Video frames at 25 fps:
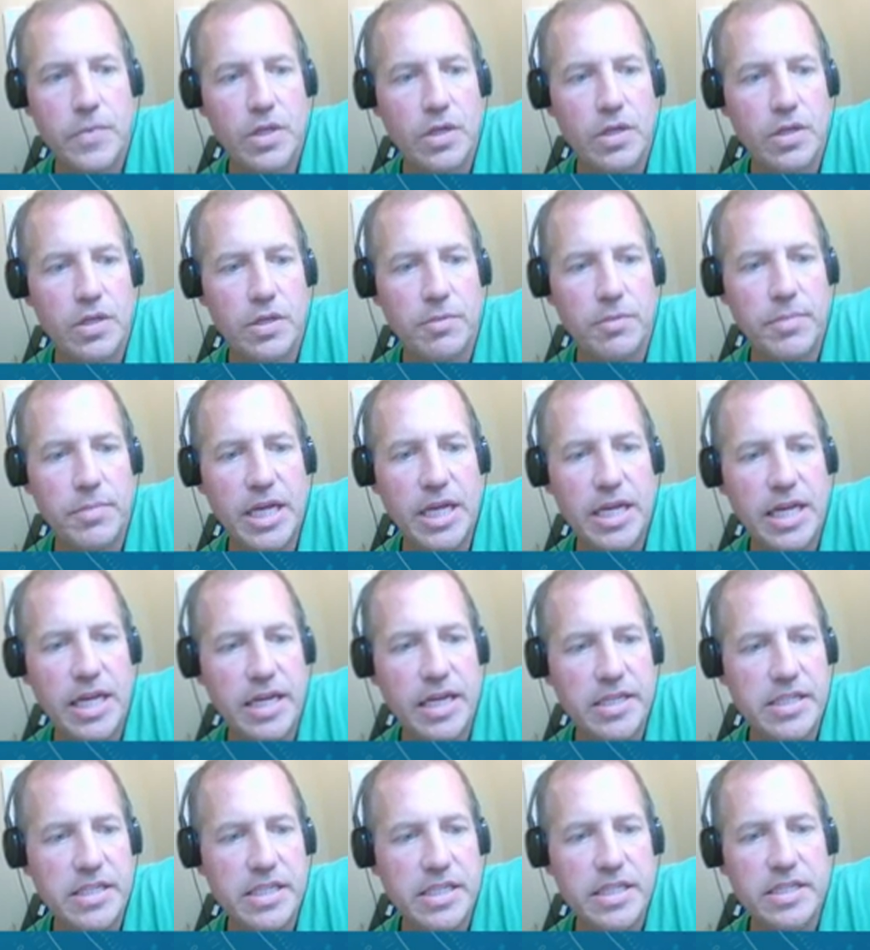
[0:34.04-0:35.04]
The main
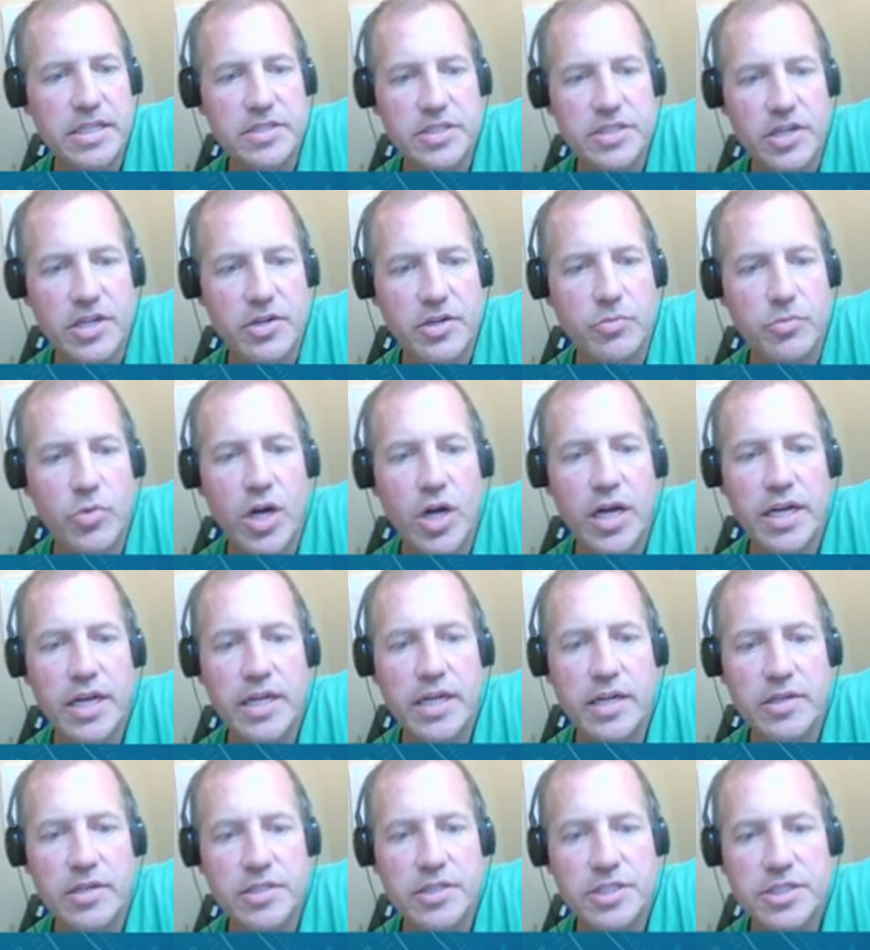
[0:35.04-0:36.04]
ideas are: why
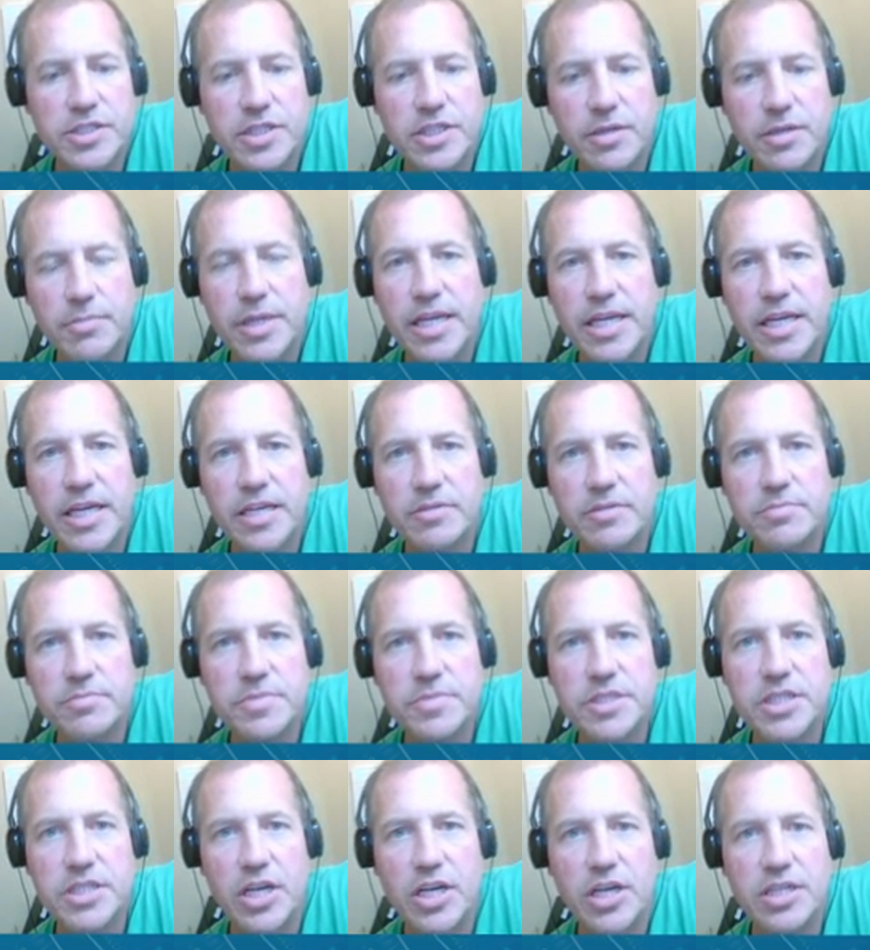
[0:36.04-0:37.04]
are some
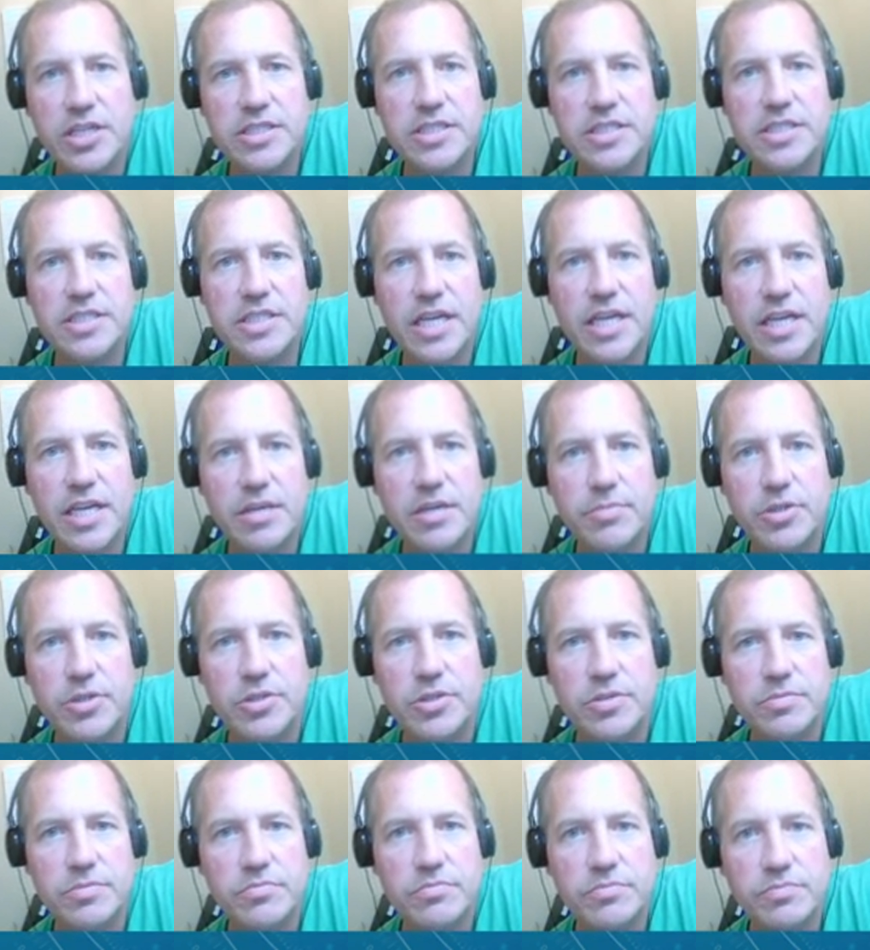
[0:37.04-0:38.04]
atoms
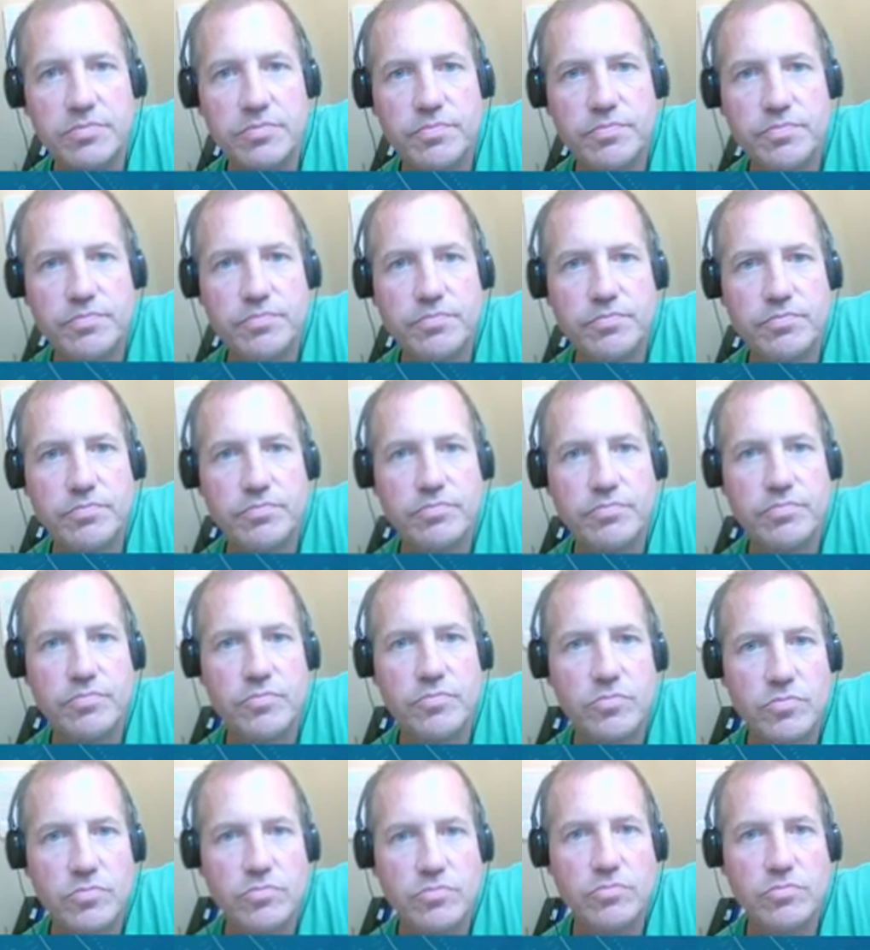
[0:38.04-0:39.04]
unstable?
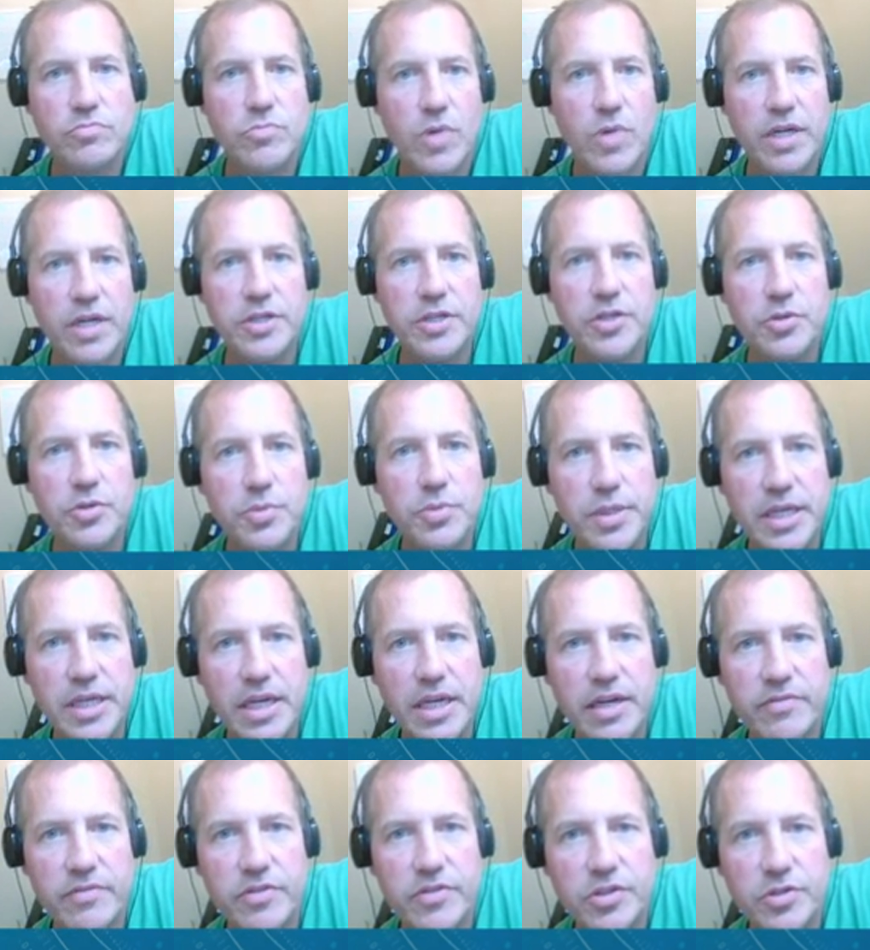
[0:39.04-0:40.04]
Why do we
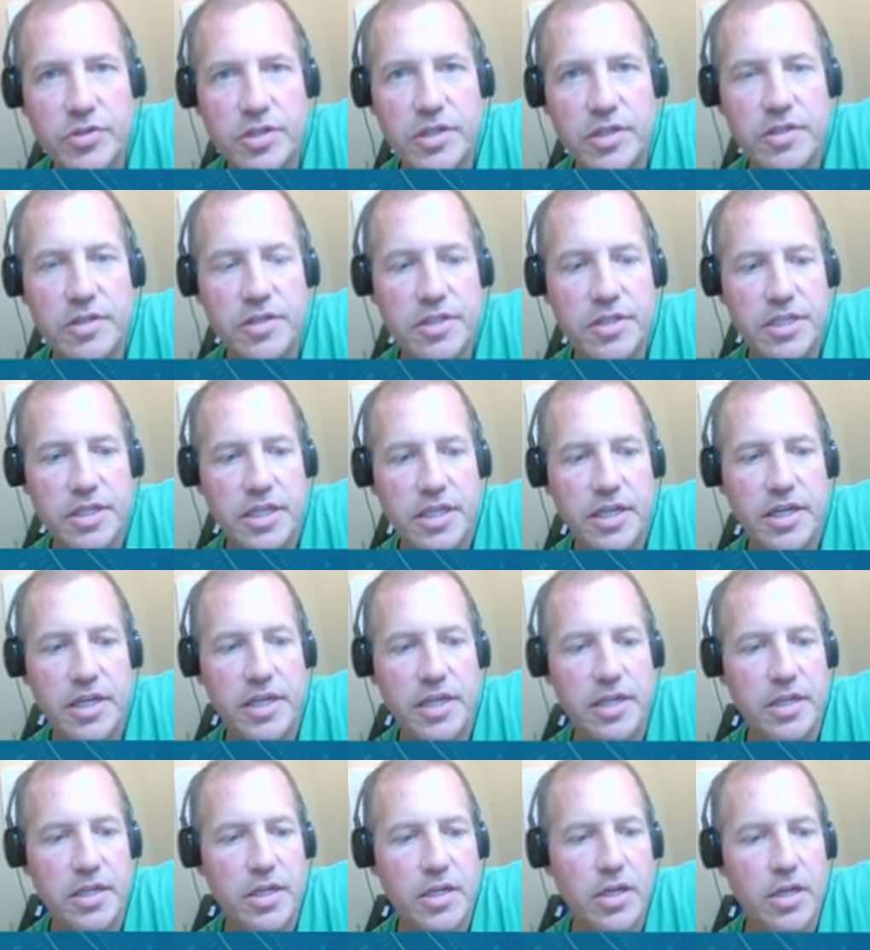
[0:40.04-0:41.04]
have nuclear
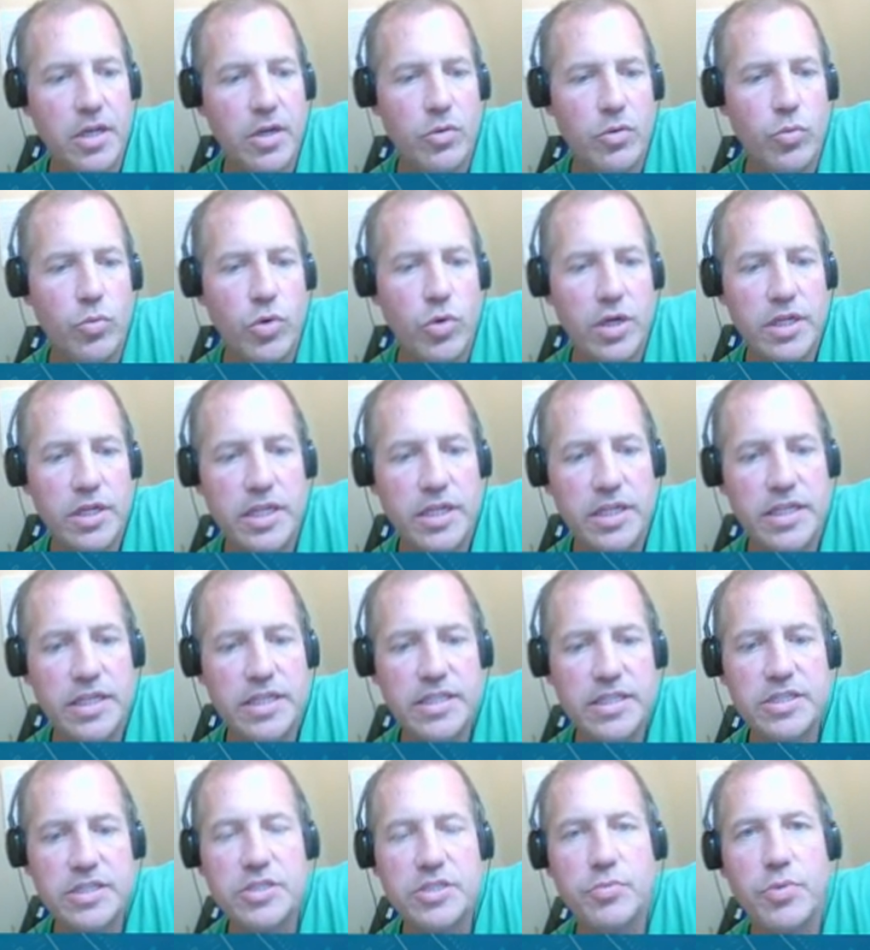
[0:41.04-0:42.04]
decay? What
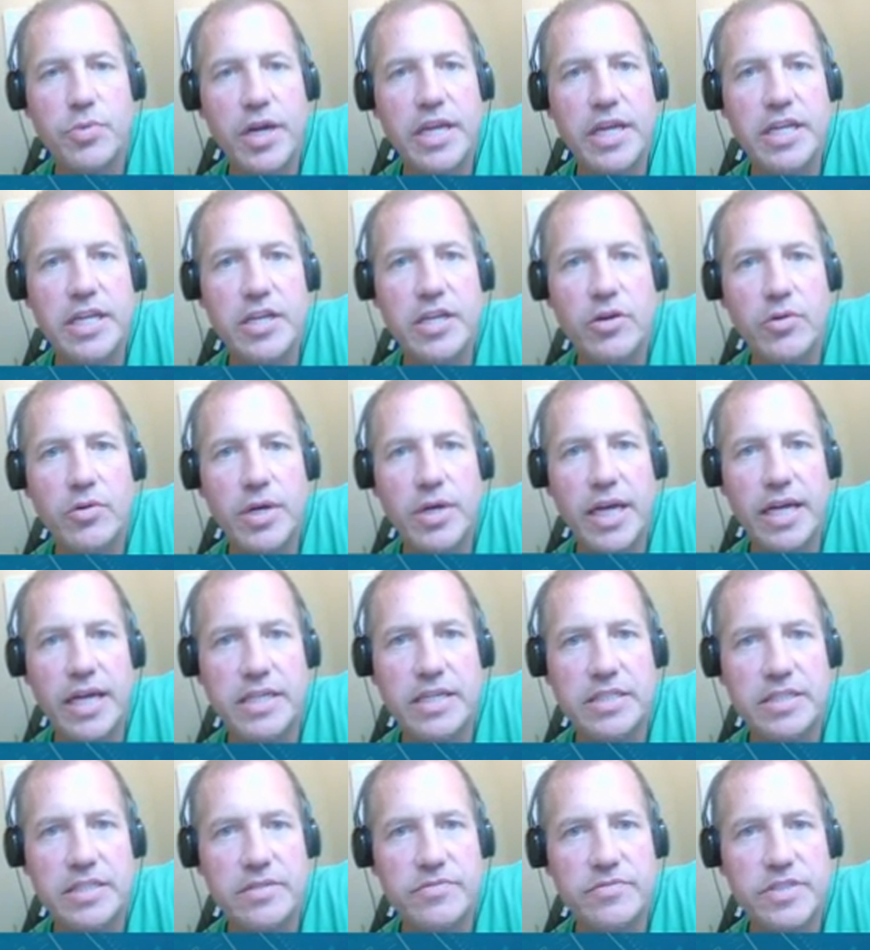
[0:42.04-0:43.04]
is
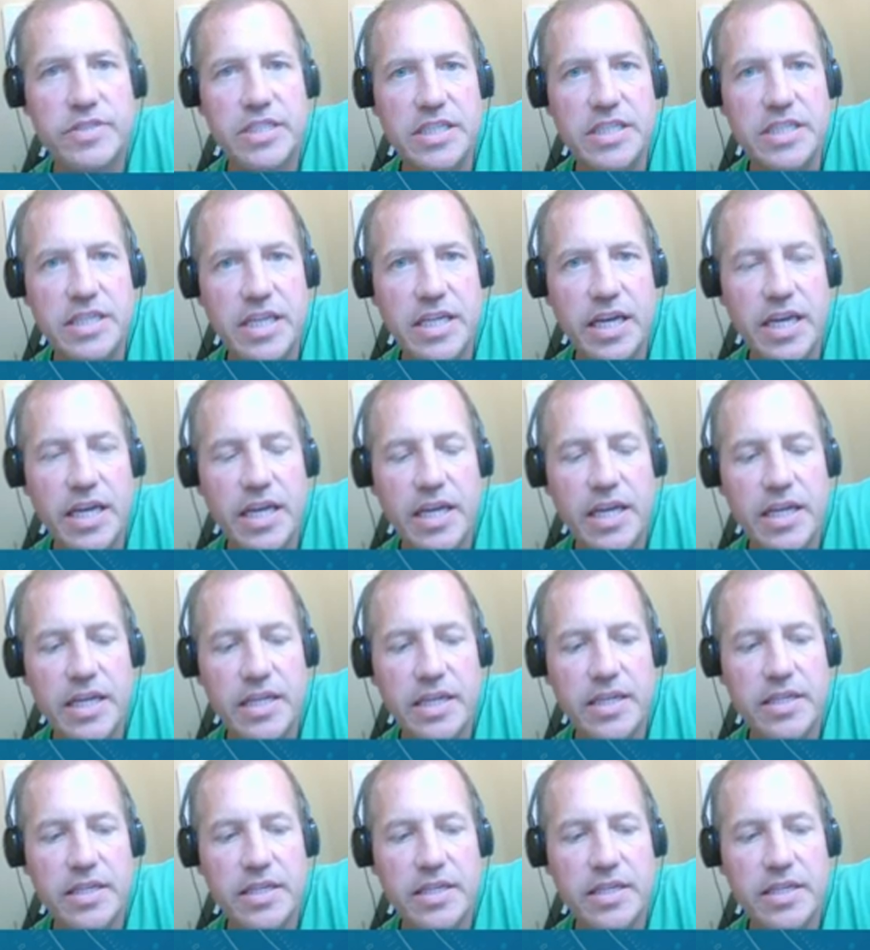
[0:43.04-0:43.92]
radioactive decay?